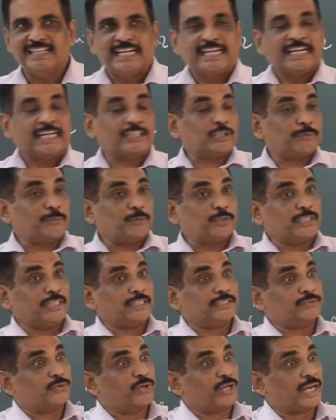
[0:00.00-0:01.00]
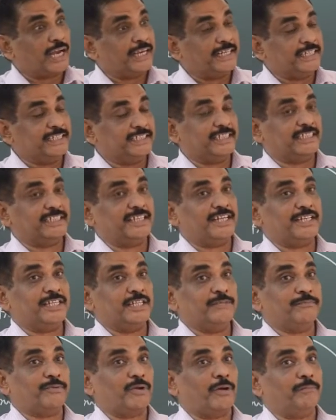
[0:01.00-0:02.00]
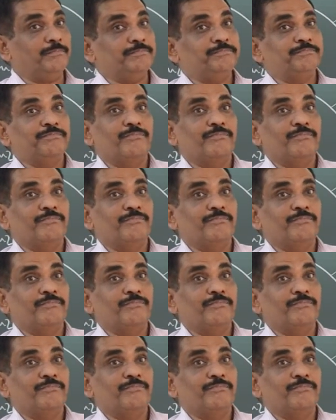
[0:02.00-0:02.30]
Now suppose a tholite is generating from